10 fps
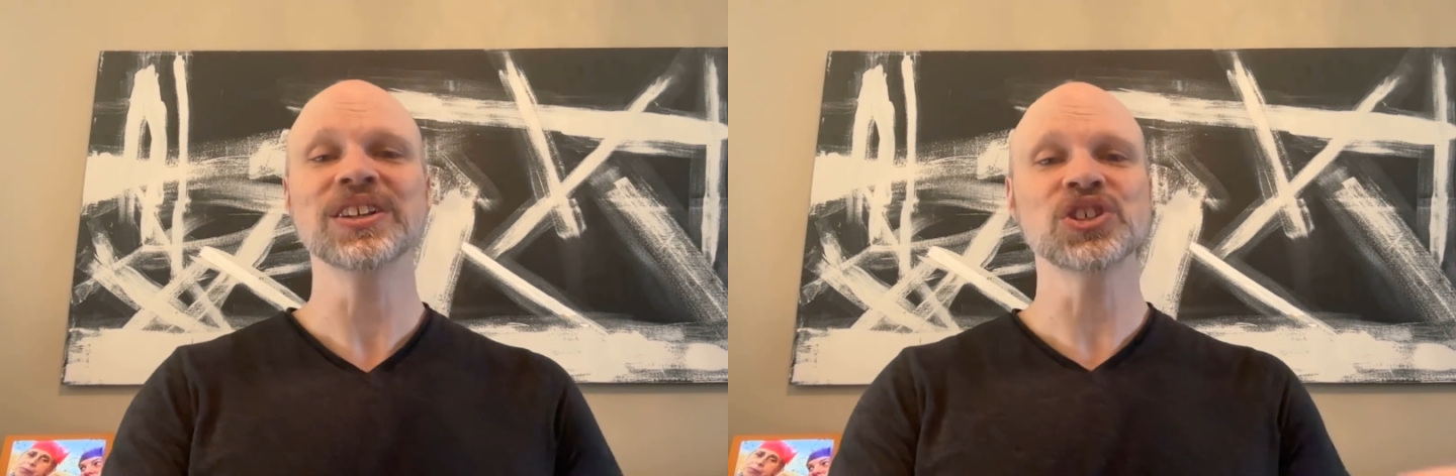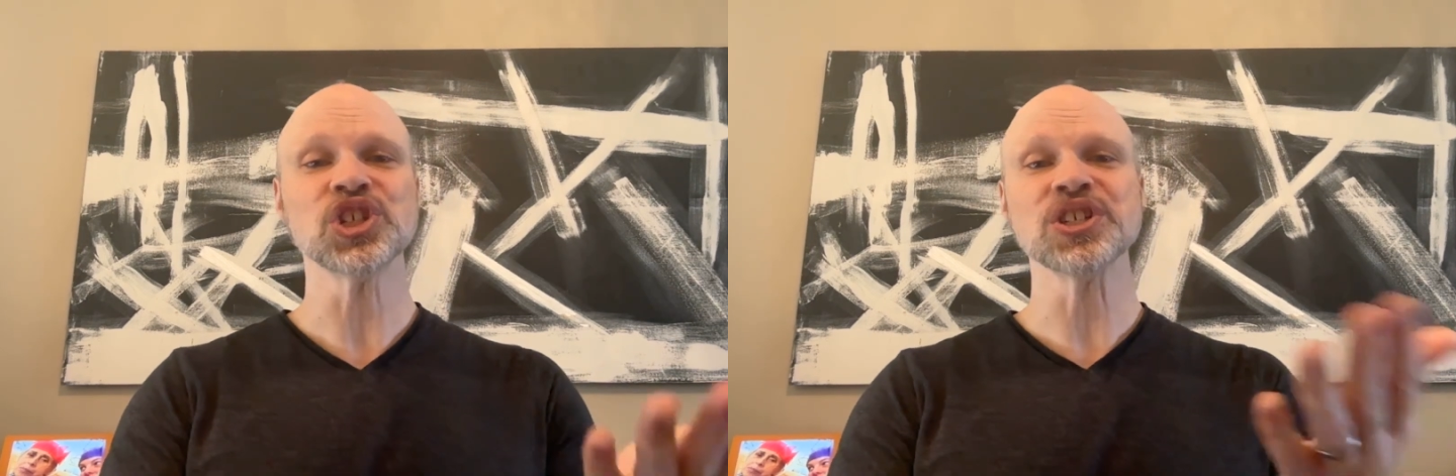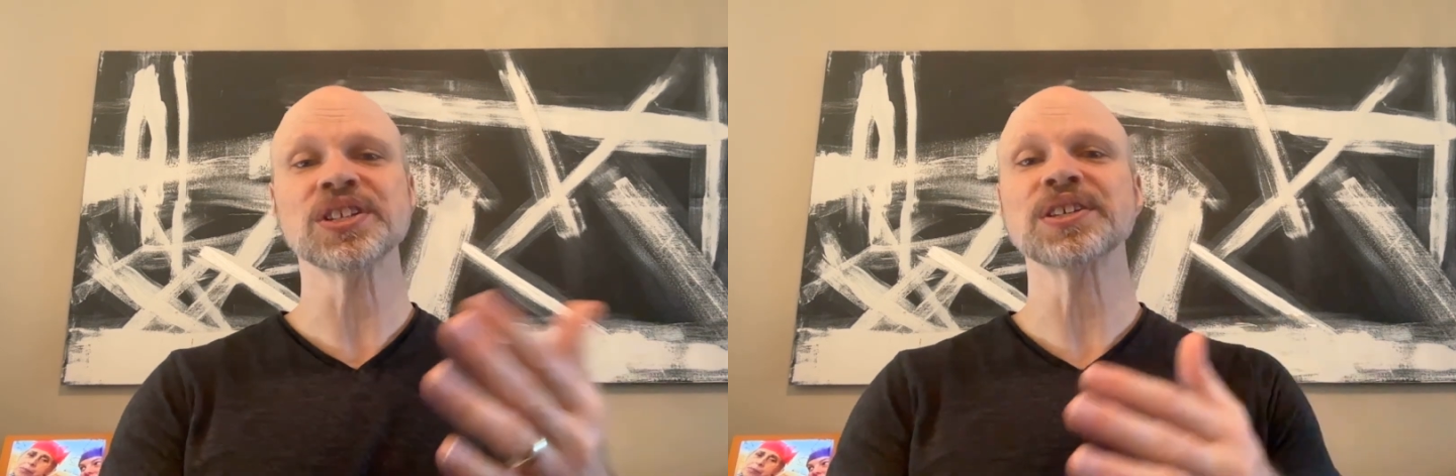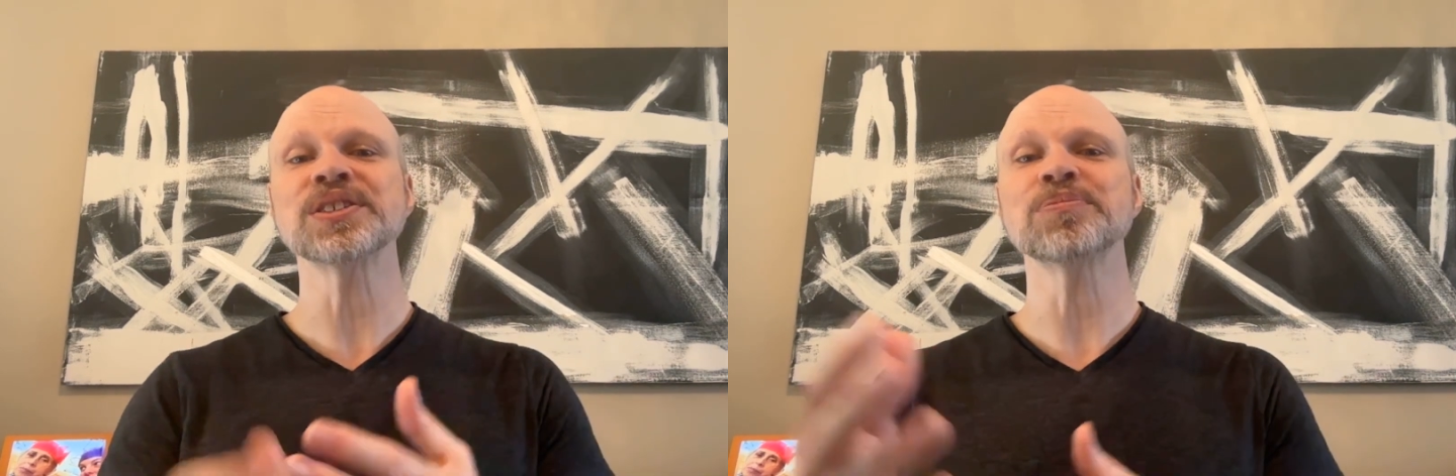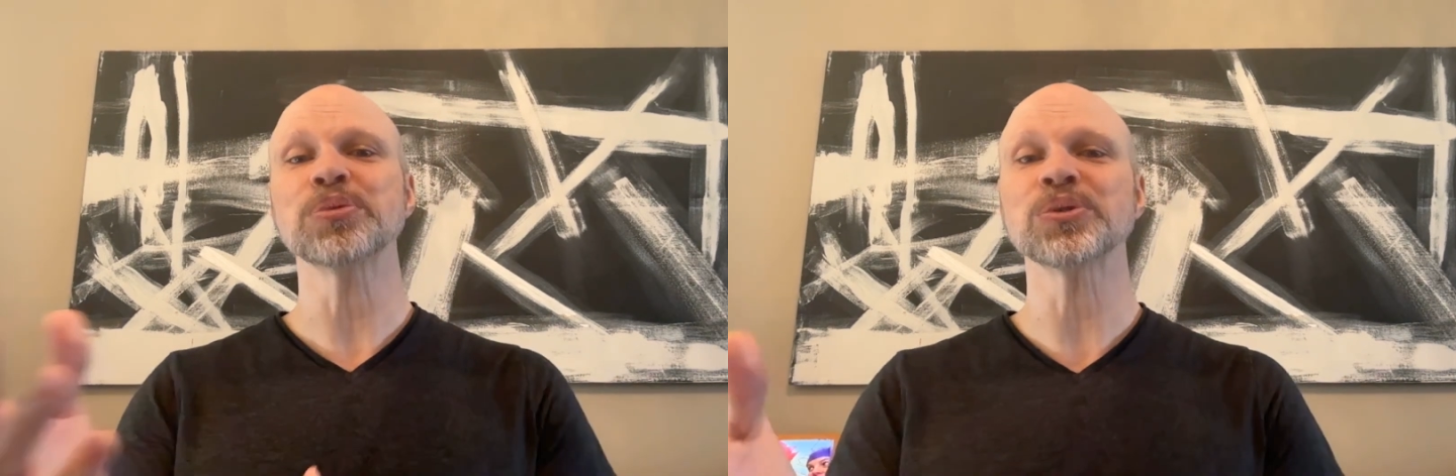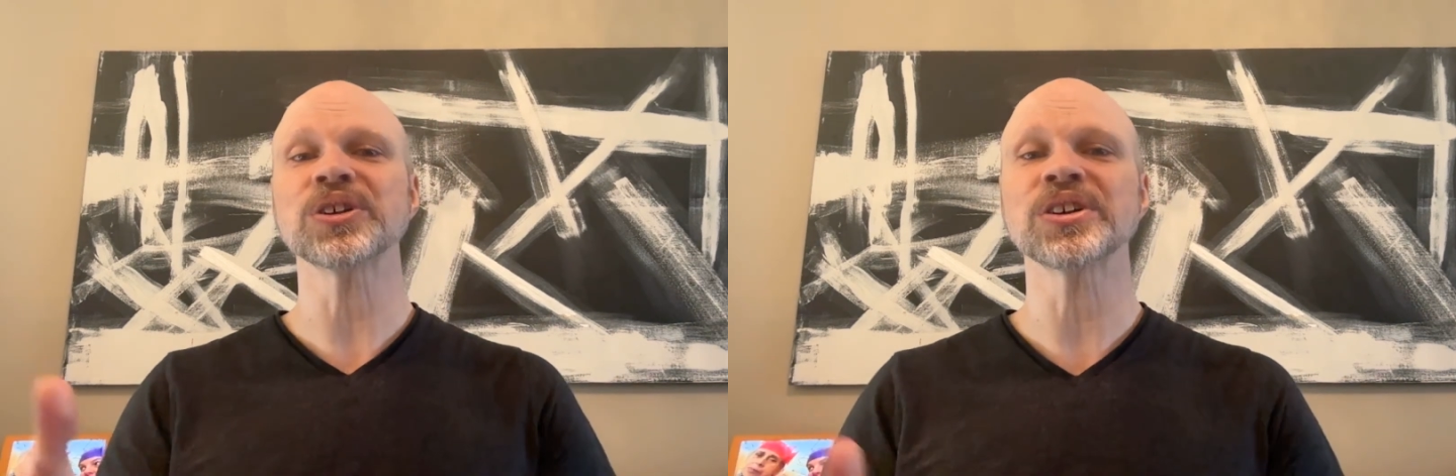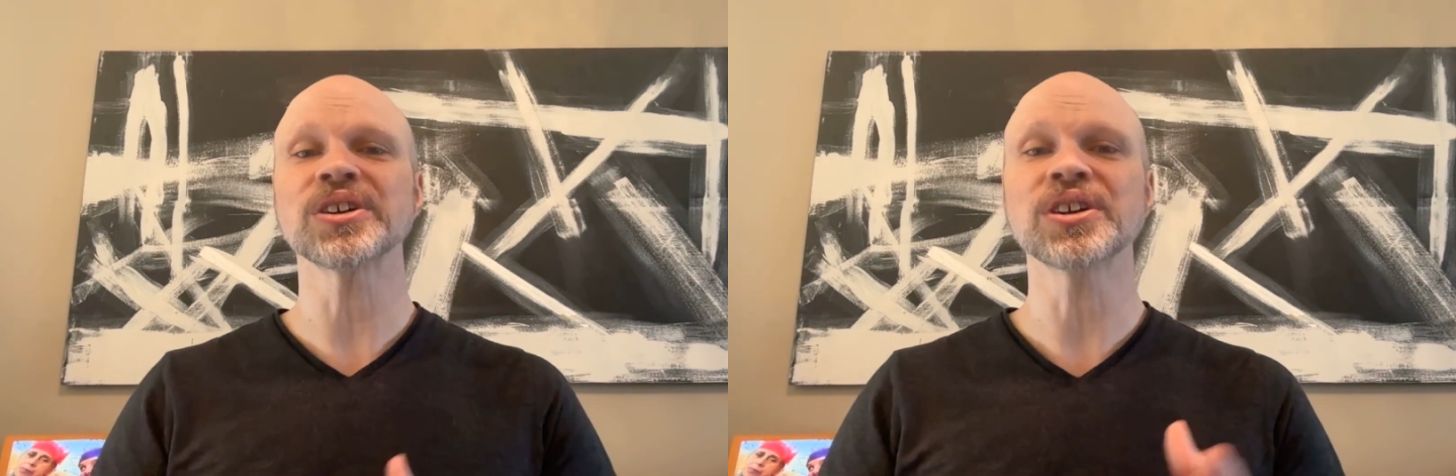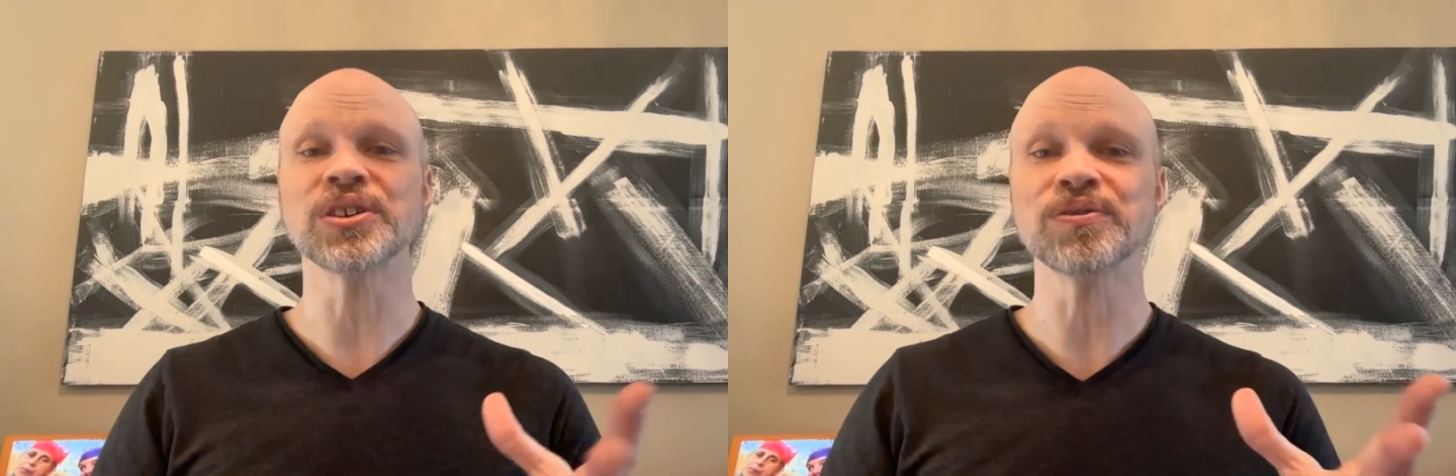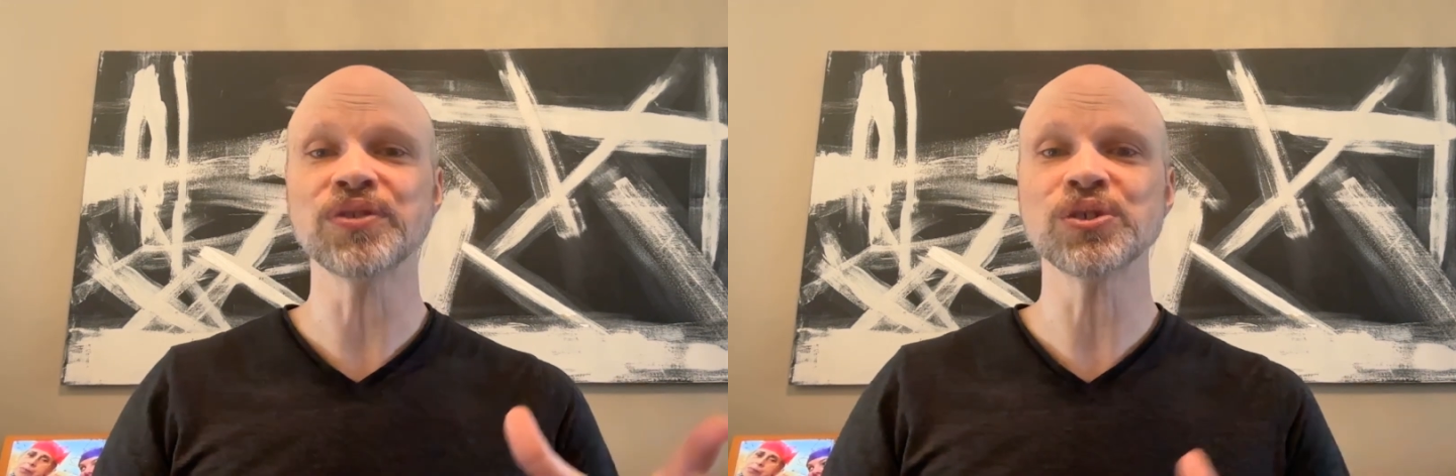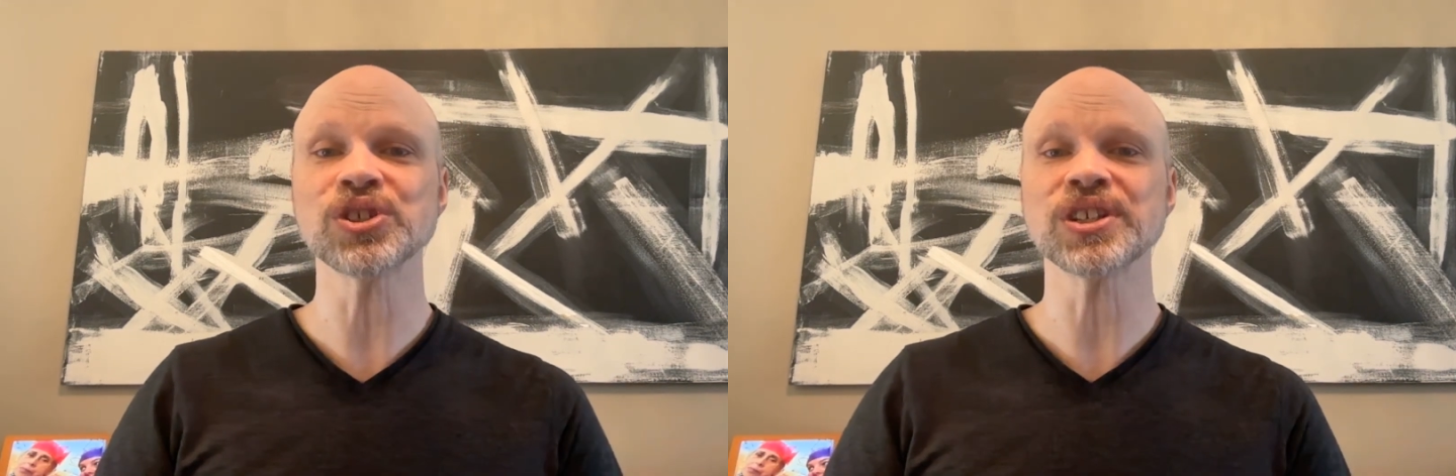Jesus, Buddha,
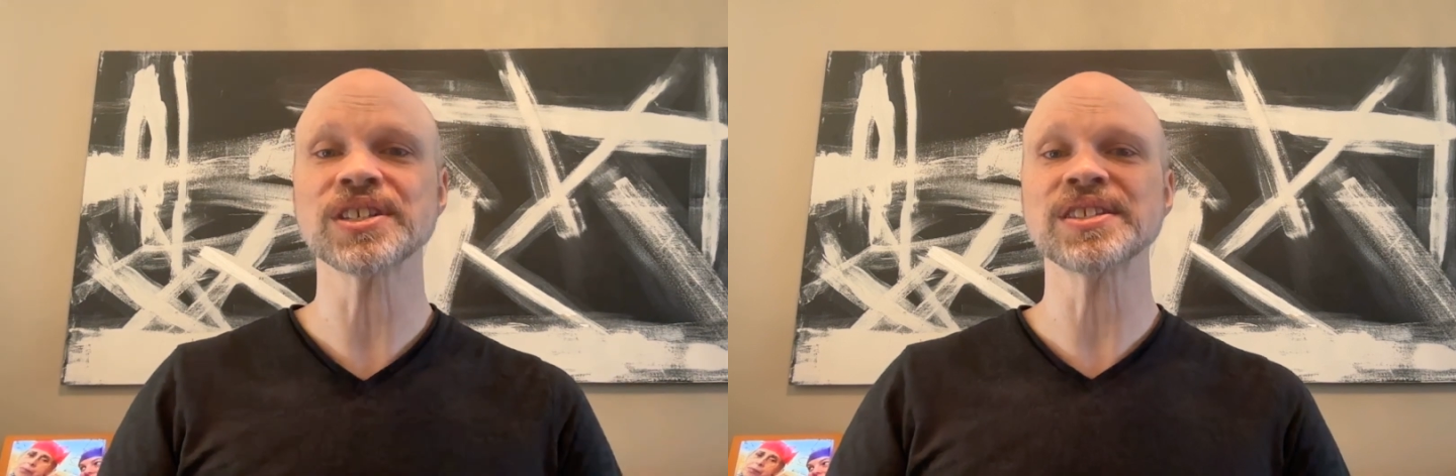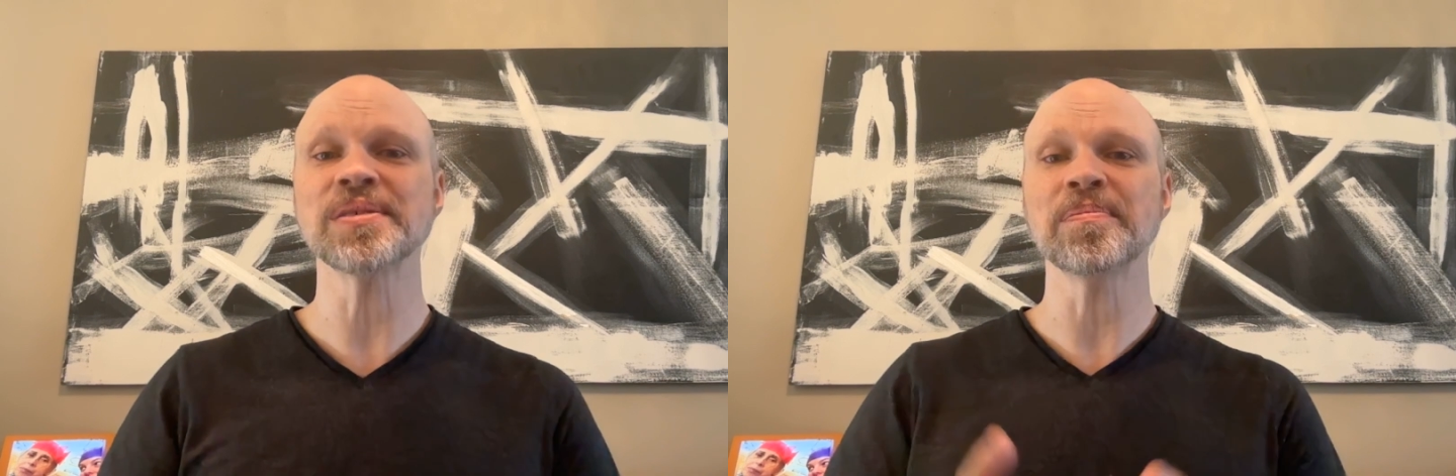Confucius,